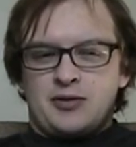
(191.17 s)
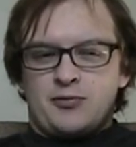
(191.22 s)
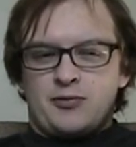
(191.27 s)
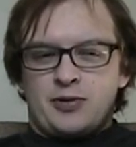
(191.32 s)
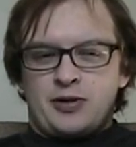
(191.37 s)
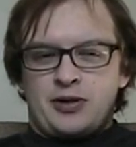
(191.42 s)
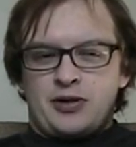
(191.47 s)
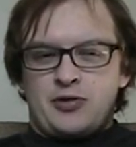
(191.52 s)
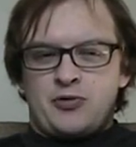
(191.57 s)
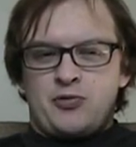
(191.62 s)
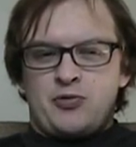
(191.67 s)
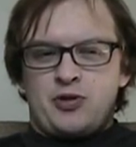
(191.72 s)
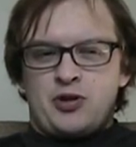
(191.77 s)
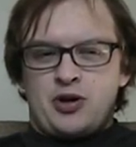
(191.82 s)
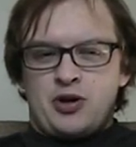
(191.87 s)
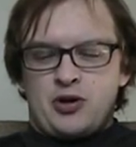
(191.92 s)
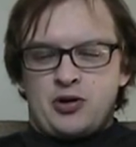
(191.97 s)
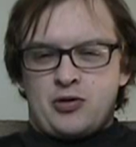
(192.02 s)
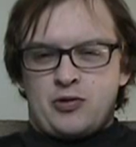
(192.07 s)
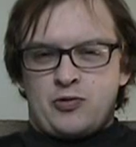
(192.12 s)
When you
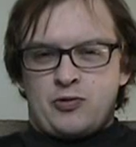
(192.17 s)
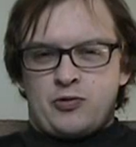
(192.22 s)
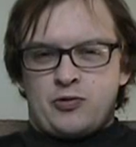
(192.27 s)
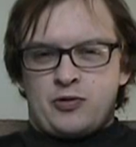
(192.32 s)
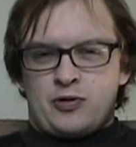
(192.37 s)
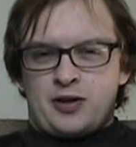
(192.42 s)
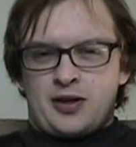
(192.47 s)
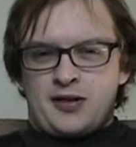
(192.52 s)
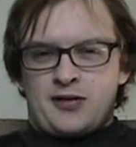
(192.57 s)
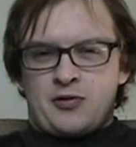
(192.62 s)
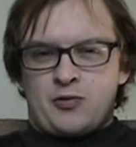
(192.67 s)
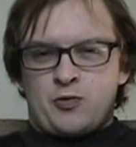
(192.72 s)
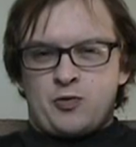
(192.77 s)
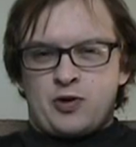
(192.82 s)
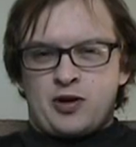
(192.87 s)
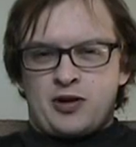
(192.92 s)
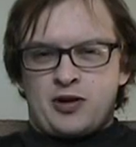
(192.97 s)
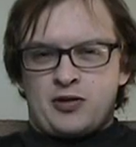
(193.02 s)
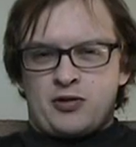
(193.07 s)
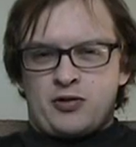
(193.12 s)
know it's a
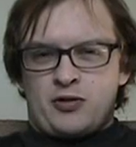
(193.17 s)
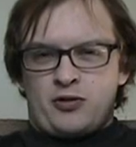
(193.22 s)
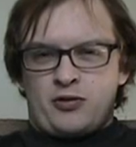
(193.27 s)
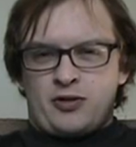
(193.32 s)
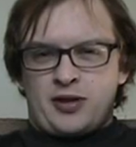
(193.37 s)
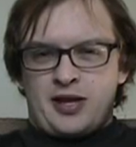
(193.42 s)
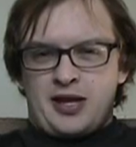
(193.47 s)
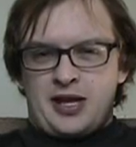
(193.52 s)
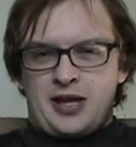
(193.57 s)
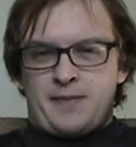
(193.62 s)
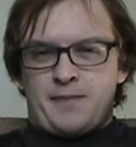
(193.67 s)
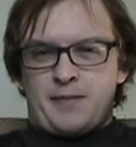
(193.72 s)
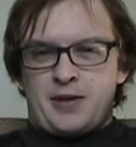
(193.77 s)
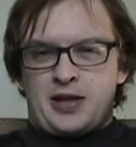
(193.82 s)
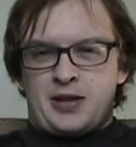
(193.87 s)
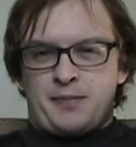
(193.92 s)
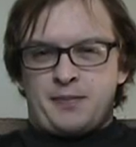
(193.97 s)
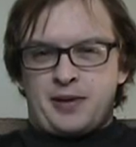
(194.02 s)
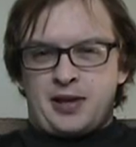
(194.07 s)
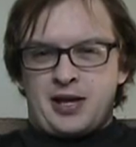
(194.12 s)
one goal game in
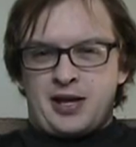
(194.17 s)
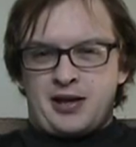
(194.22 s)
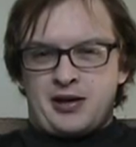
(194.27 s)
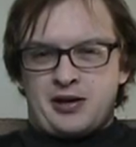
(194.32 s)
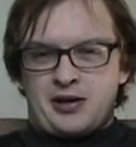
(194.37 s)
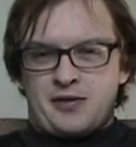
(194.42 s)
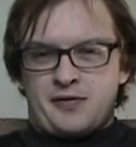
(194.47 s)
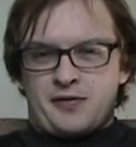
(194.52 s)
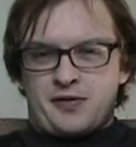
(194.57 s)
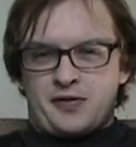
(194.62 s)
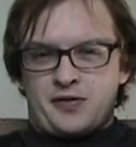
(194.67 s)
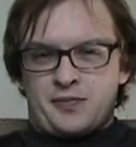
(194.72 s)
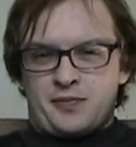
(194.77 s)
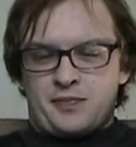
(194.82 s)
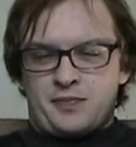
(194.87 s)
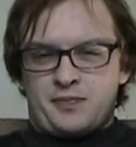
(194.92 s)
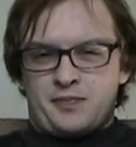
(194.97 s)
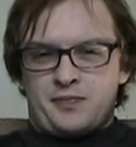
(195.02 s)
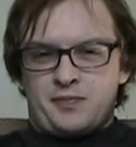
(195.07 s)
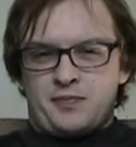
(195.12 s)
the playoffs,
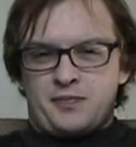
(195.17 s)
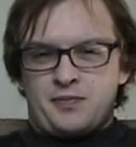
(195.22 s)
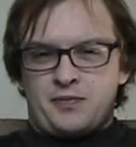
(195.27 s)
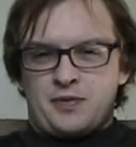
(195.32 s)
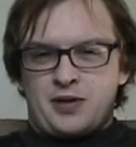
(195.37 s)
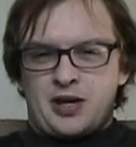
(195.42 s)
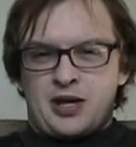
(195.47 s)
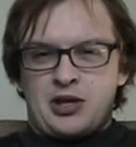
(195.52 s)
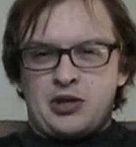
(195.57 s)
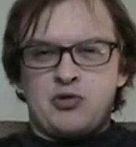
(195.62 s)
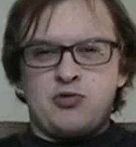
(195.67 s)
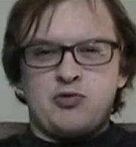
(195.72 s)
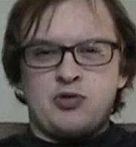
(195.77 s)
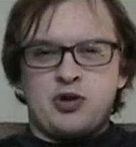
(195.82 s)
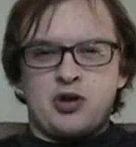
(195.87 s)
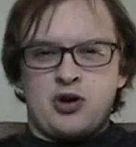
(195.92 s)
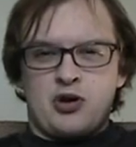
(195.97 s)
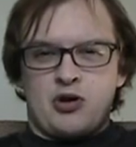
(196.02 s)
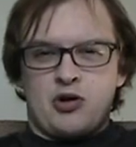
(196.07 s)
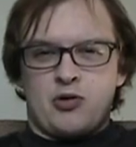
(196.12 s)
and you
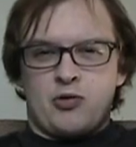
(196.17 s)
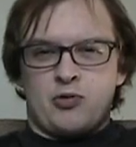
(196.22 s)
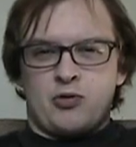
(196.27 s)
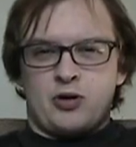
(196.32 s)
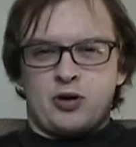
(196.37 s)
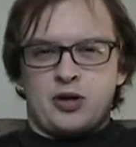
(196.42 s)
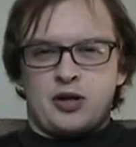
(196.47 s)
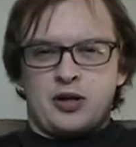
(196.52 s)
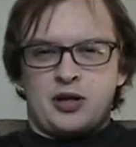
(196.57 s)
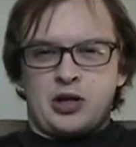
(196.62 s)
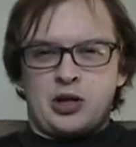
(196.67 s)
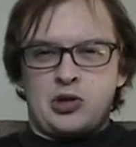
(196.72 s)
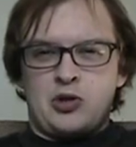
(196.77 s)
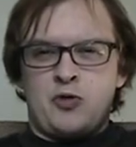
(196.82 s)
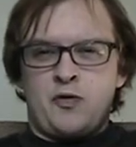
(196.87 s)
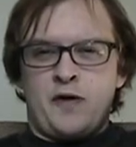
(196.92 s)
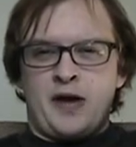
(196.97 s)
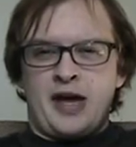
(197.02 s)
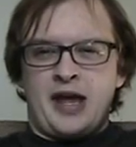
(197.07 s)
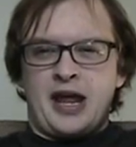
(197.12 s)
know that
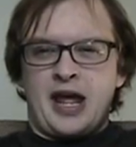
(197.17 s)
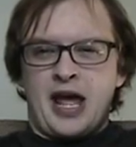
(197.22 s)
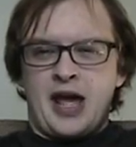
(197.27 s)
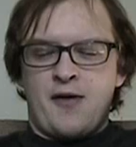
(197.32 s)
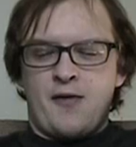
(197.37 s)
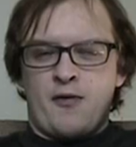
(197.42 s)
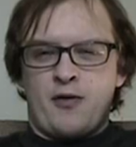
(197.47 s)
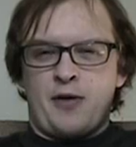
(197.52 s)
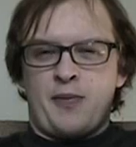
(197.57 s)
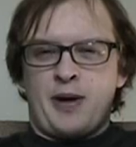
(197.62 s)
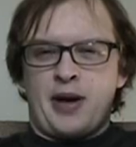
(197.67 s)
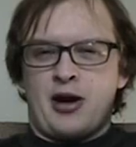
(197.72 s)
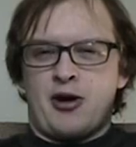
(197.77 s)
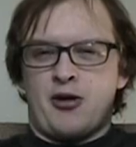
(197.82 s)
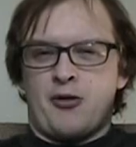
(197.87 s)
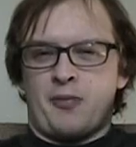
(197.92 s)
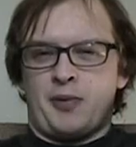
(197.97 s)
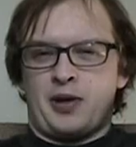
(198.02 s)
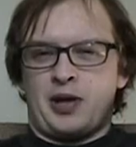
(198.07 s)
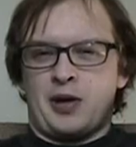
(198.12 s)
you've had every
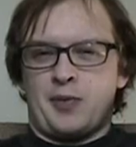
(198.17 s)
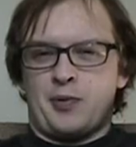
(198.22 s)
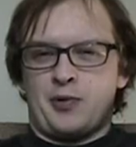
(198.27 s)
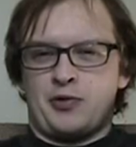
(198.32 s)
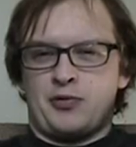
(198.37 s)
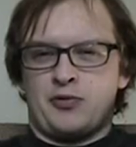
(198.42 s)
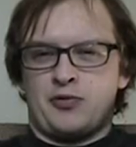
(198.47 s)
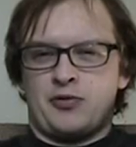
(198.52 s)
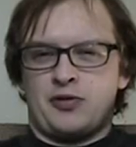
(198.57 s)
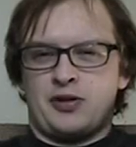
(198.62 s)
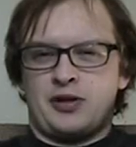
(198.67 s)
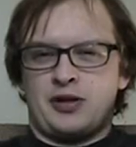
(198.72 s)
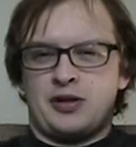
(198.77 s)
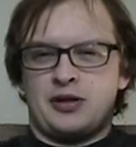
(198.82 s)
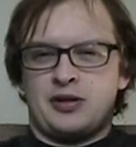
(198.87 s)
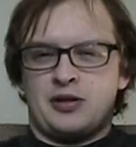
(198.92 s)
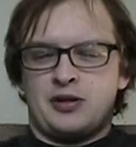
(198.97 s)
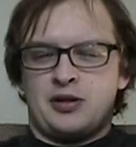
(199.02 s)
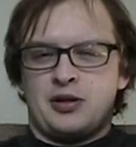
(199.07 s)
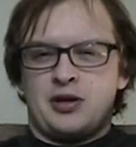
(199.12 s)
power play opportunity,
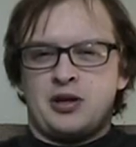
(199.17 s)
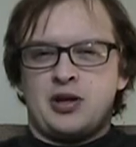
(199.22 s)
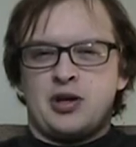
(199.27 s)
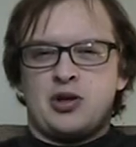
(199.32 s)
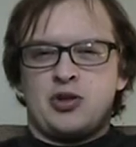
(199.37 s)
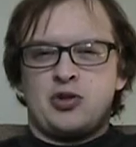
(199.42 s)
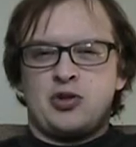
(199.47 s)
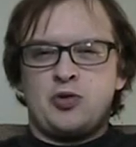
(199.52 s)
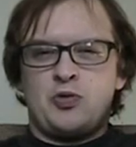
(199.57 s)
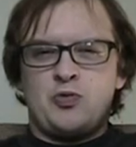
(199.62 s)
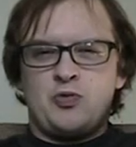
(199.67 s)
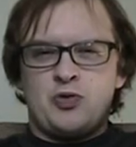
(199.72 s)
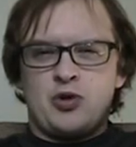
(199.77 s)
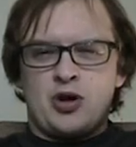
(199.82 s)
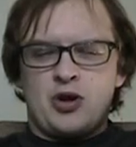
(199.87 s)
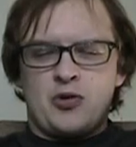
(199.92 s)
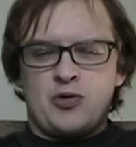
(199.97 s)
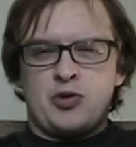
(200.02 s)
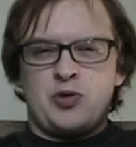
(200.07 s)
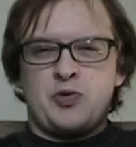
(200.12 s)
you
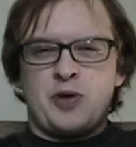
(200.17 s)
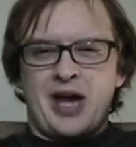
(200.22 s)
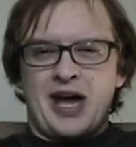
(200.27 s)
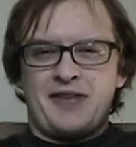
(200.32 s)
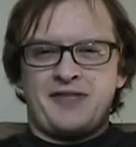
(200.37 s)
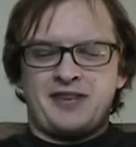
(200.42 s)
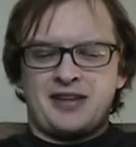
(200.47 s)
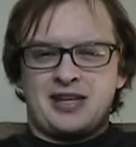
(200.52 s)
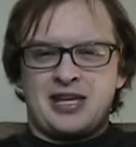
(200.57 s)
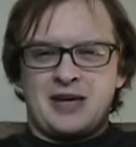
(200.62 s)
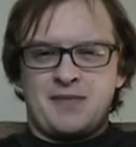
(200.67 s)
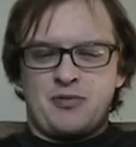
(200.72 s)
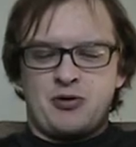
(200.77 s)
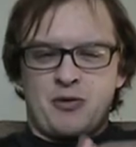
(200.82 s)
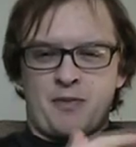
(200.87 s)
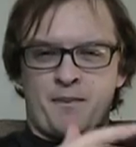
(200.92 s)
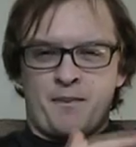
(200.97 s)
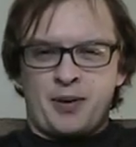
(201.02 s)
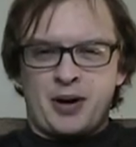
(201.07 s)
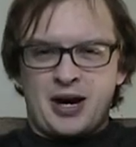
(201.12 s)
know you have to keep
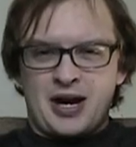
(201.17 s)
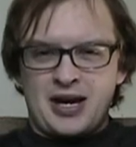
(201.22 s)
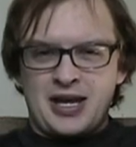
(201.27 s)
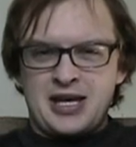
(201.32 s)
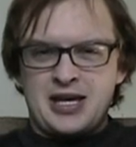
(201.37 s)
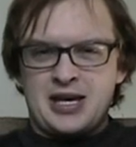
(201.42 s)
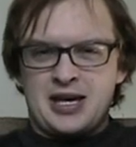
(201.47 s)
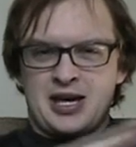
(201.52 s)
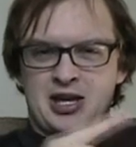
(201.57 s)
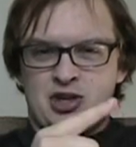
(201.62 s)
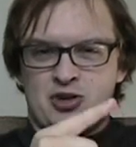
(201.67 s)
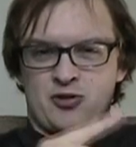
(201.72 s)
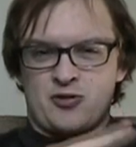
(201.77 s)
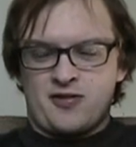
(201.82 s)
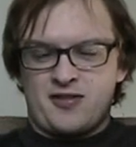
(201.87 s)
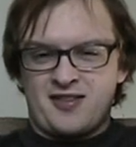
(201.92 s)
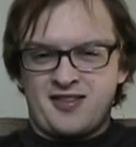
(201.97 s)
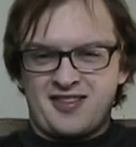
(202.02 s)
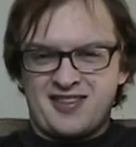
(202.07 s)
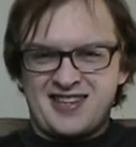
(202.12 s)
your body and your
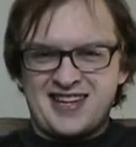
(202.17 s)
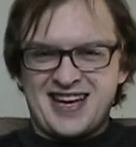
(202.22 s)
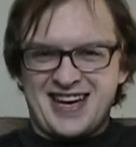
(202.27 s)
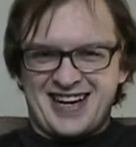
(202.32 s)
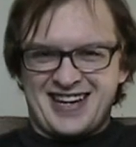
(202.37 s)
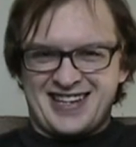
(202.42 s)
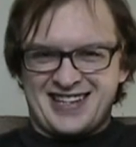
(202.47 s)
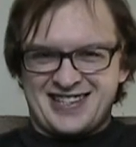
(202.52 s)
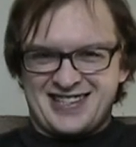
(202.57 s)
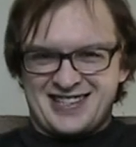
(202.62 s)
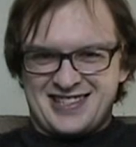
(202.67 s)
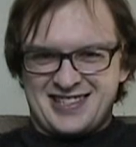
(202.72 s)
stick